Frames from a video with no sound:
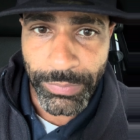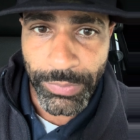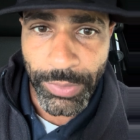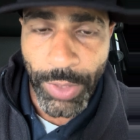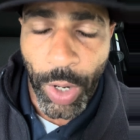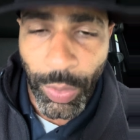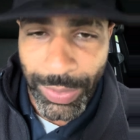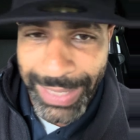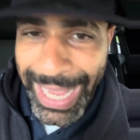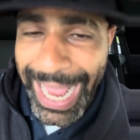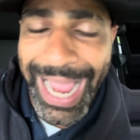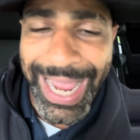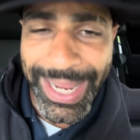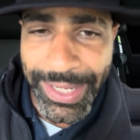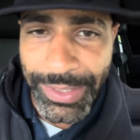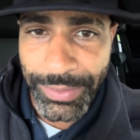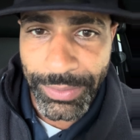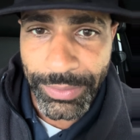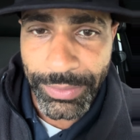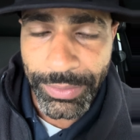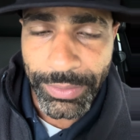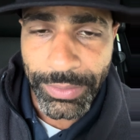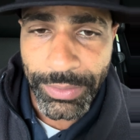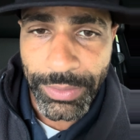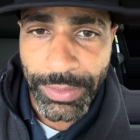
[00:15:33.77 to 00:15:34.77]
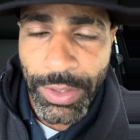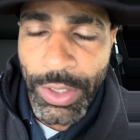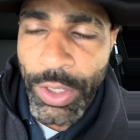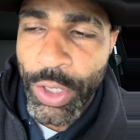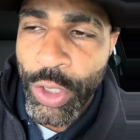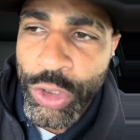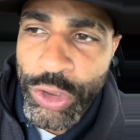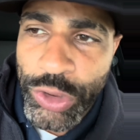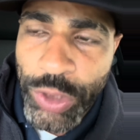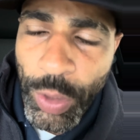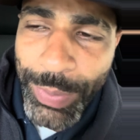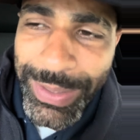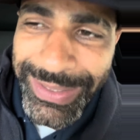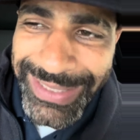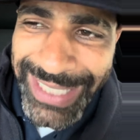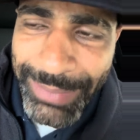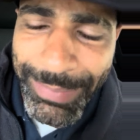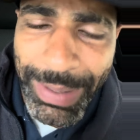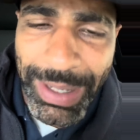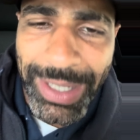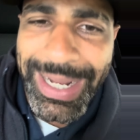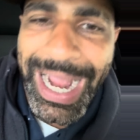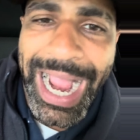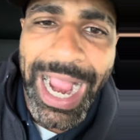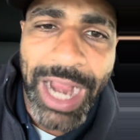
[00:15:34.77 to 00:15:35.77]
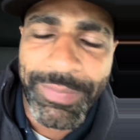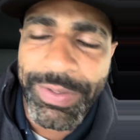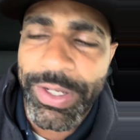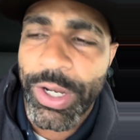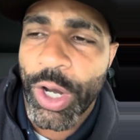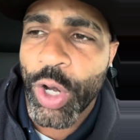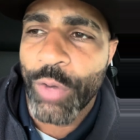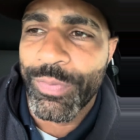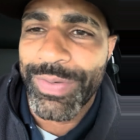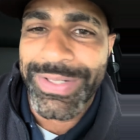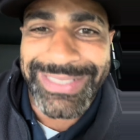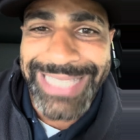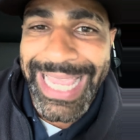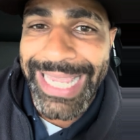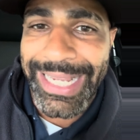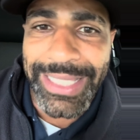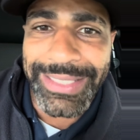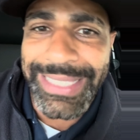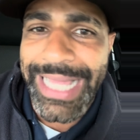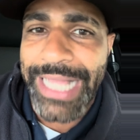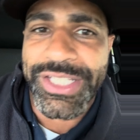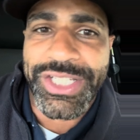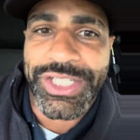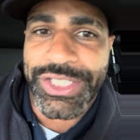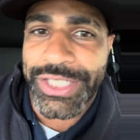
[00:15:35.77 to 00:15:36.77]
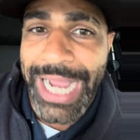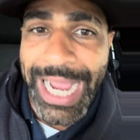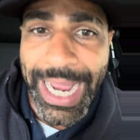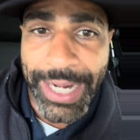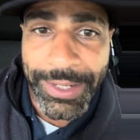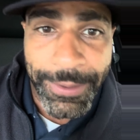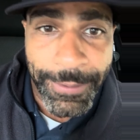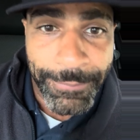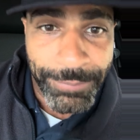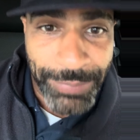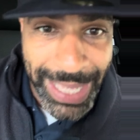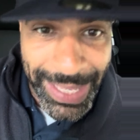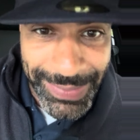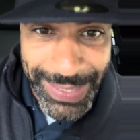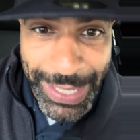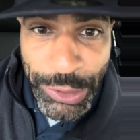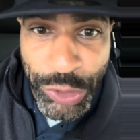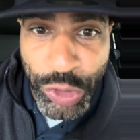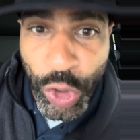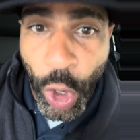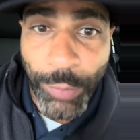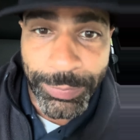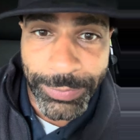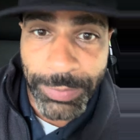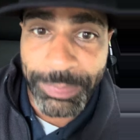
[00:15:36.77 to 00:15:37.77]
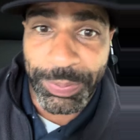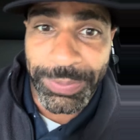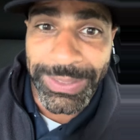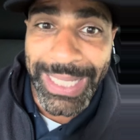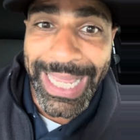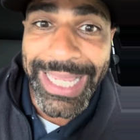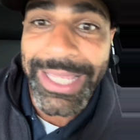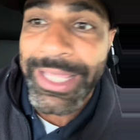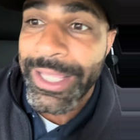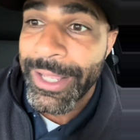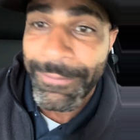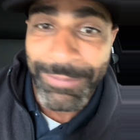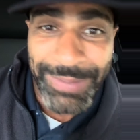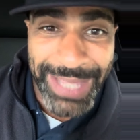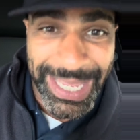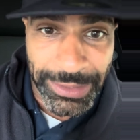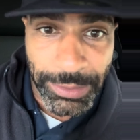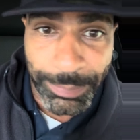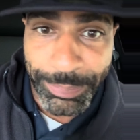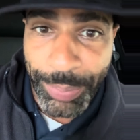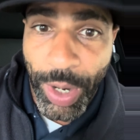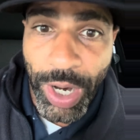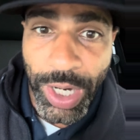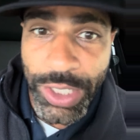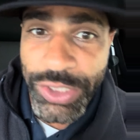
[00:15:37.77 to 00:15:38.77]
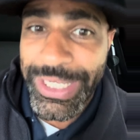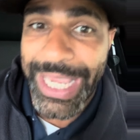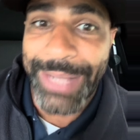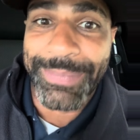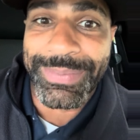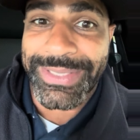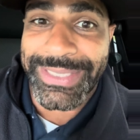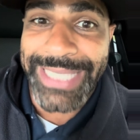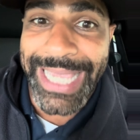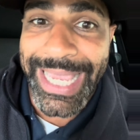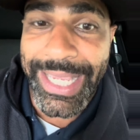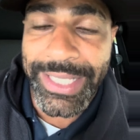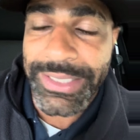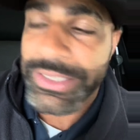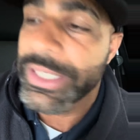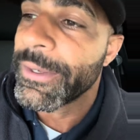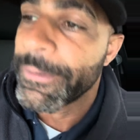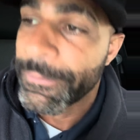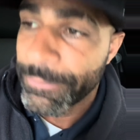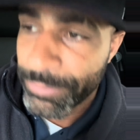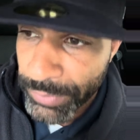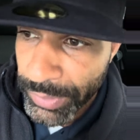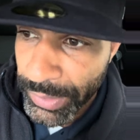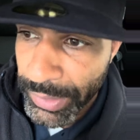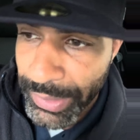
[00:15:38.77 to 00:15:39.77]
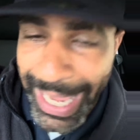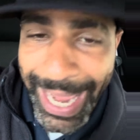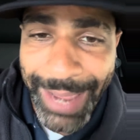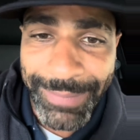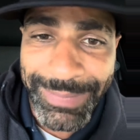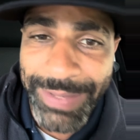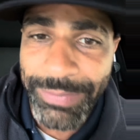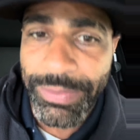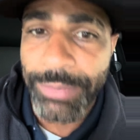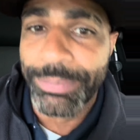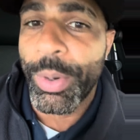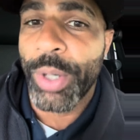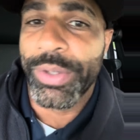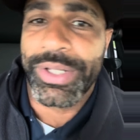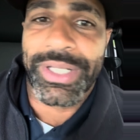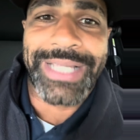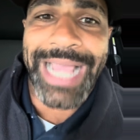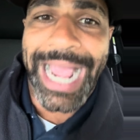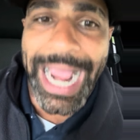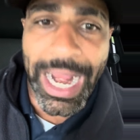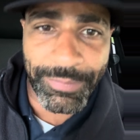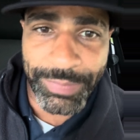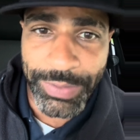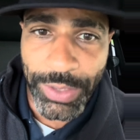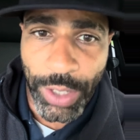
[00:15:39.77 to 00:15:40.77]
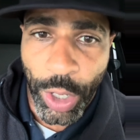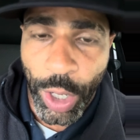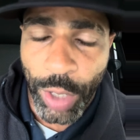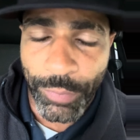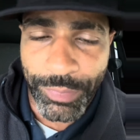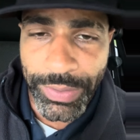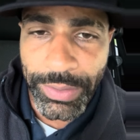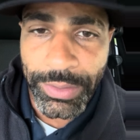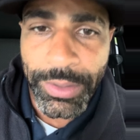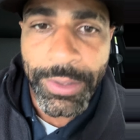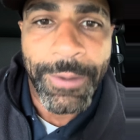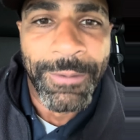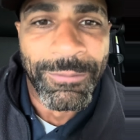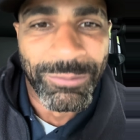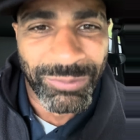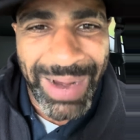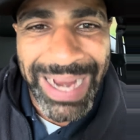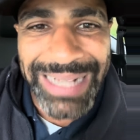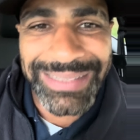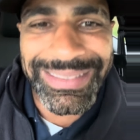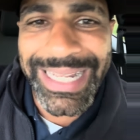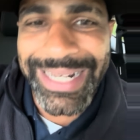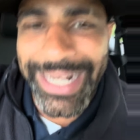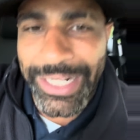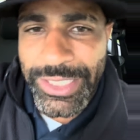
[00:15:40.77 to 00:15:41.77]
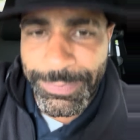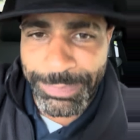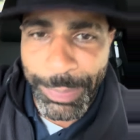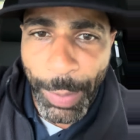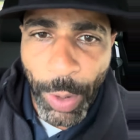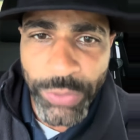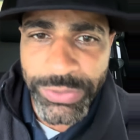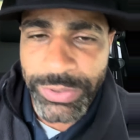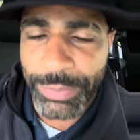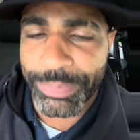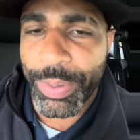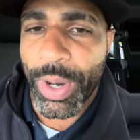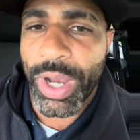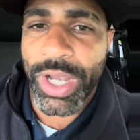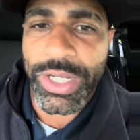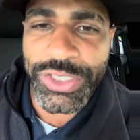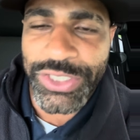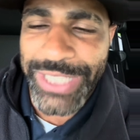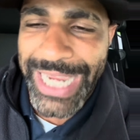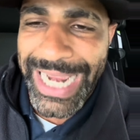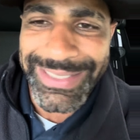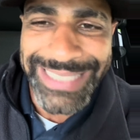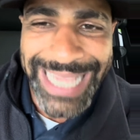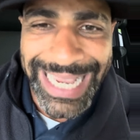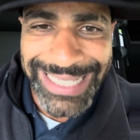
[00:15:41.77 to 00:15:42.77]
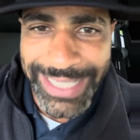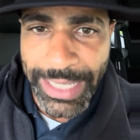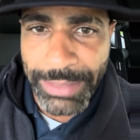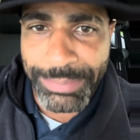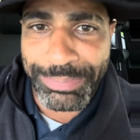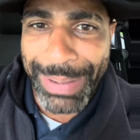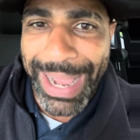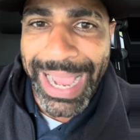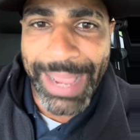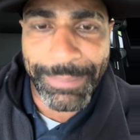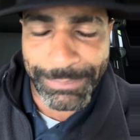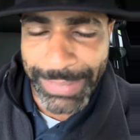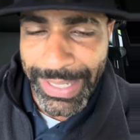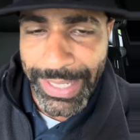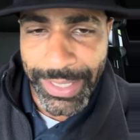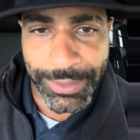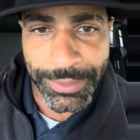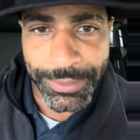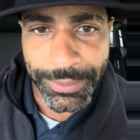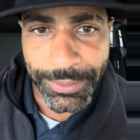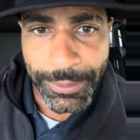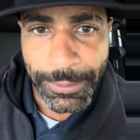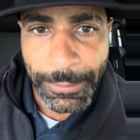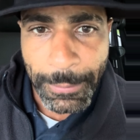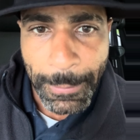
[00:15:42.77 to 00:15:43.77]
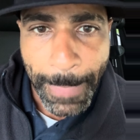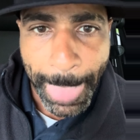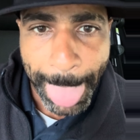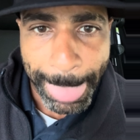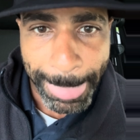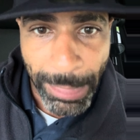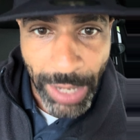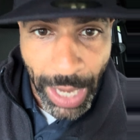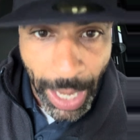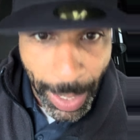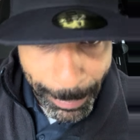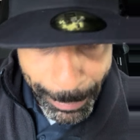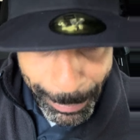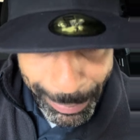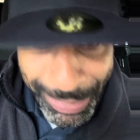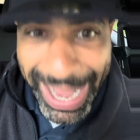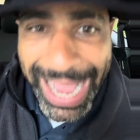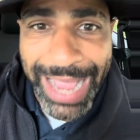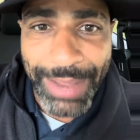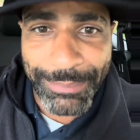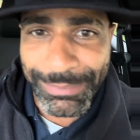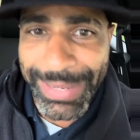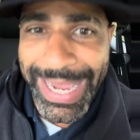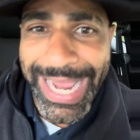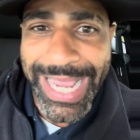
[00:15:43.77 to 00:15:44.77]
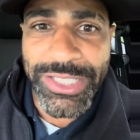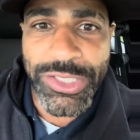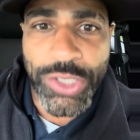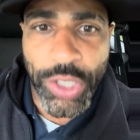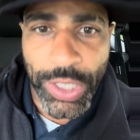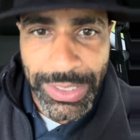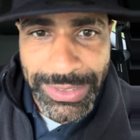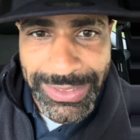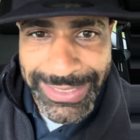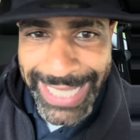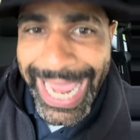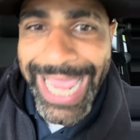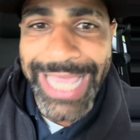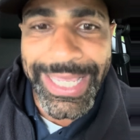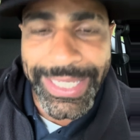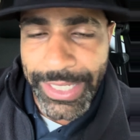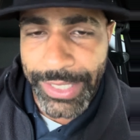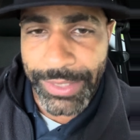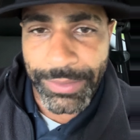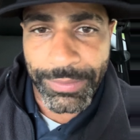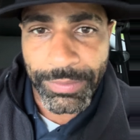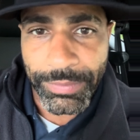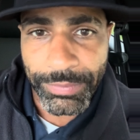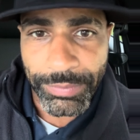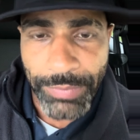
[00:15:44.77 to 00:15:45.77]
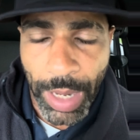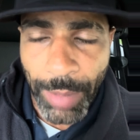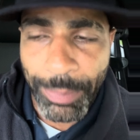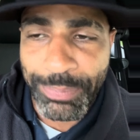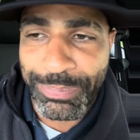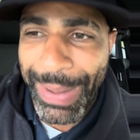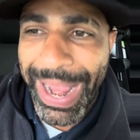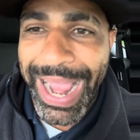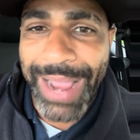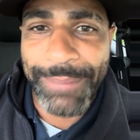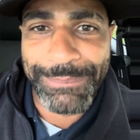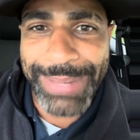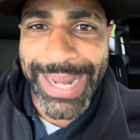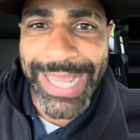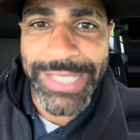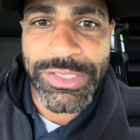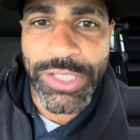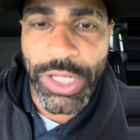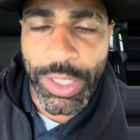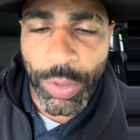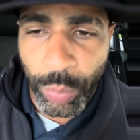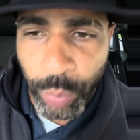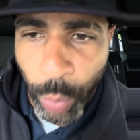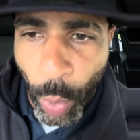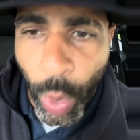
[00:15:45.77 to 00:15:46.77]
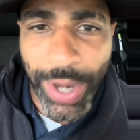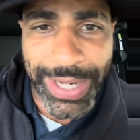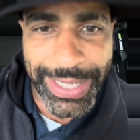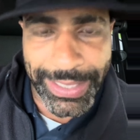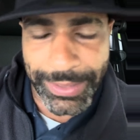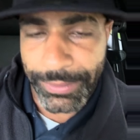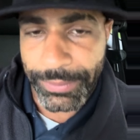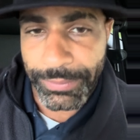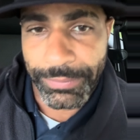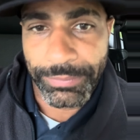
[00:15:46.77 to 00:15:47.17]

Okay? So when they about Kyrie Irving taking that shot and they drove the play, and LeBron James says, hey, give the ball to Kyrie Irving right there to expose LeBron James as a Batman. A Batman's going to take it. A Batman's going to want it.